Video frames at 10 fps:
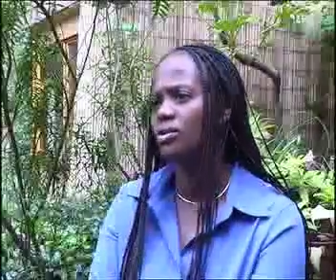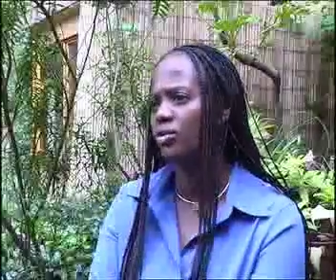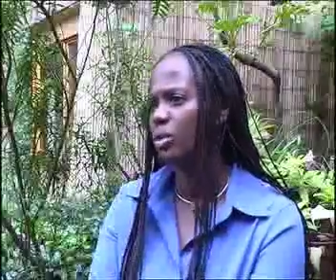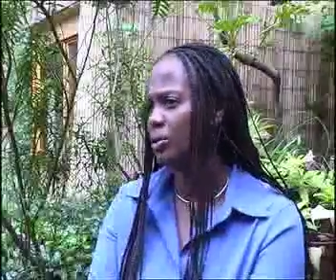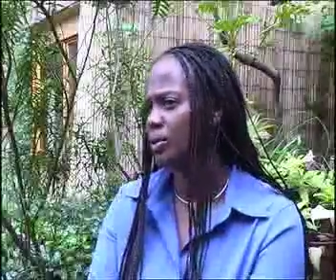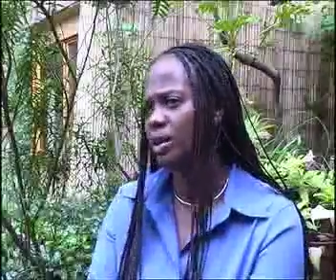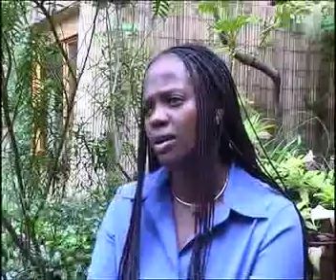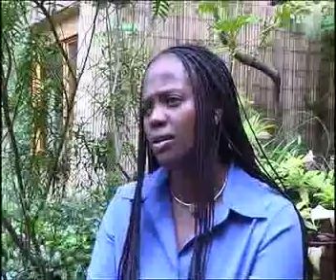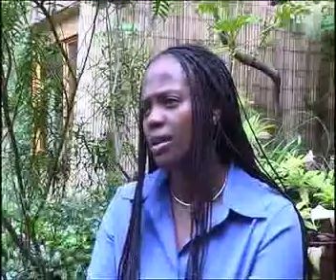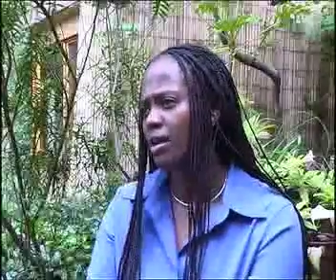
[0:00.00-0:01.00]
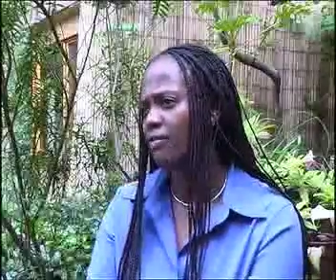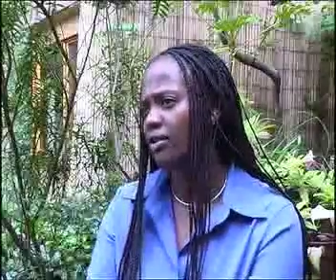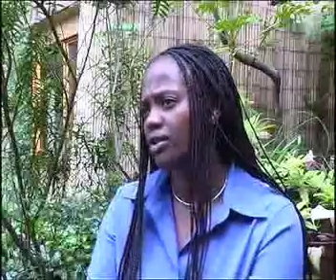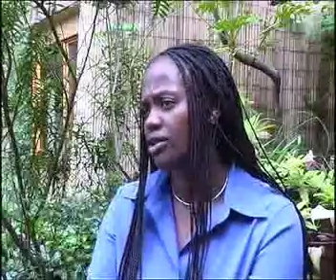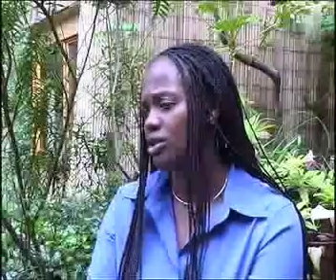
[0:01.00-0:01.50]
We've been working with Gaia
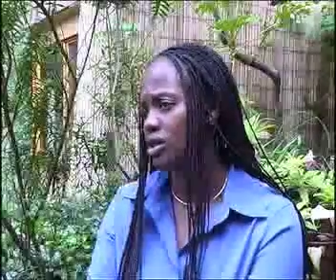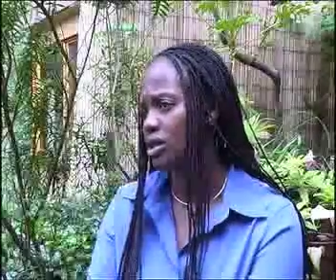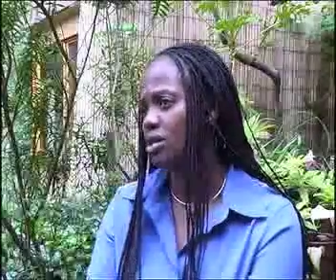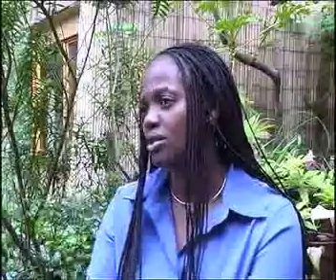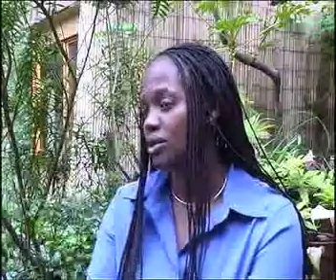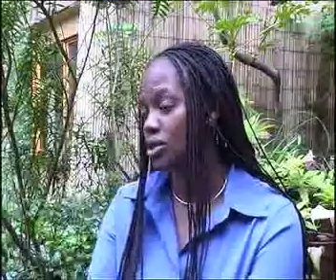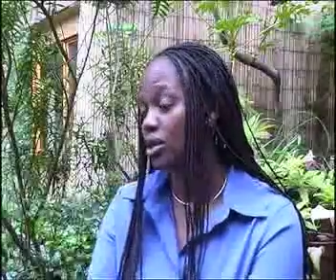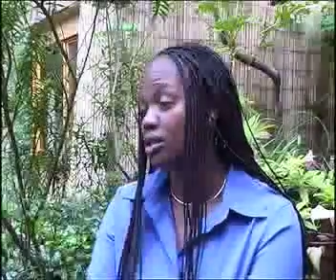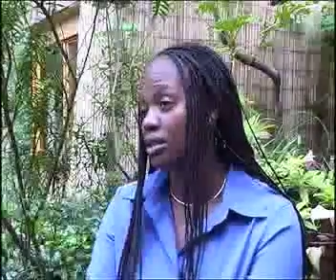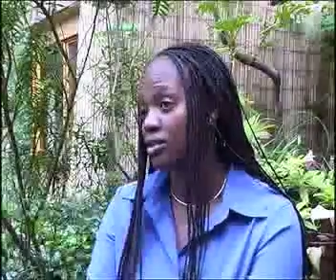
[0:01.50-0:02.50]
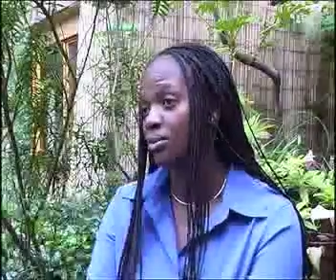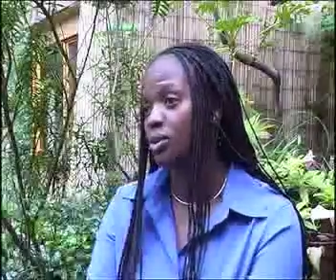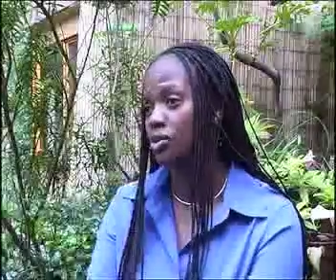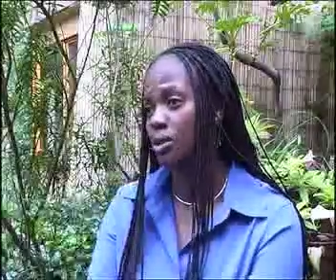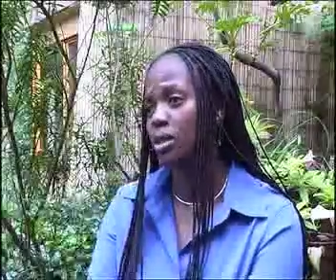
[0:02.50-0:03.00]
Foundation since they were started
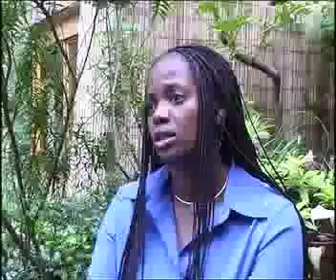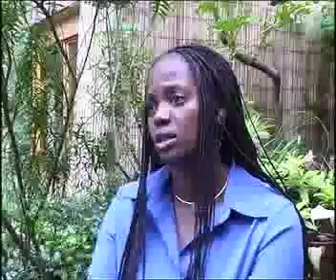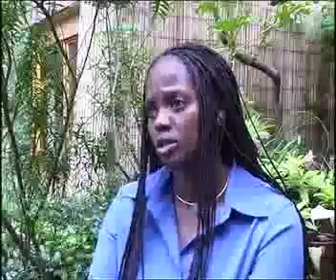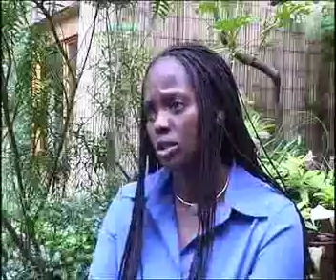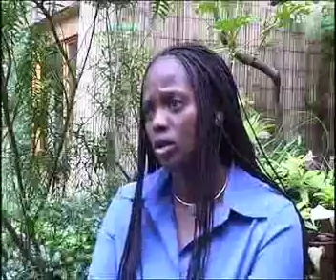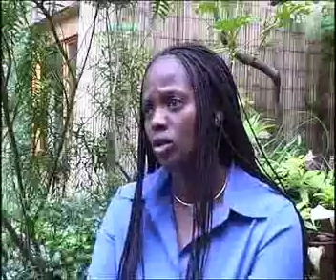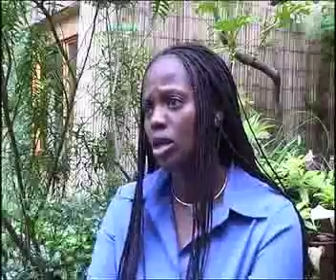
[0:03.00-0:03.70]
almost 20 years ago.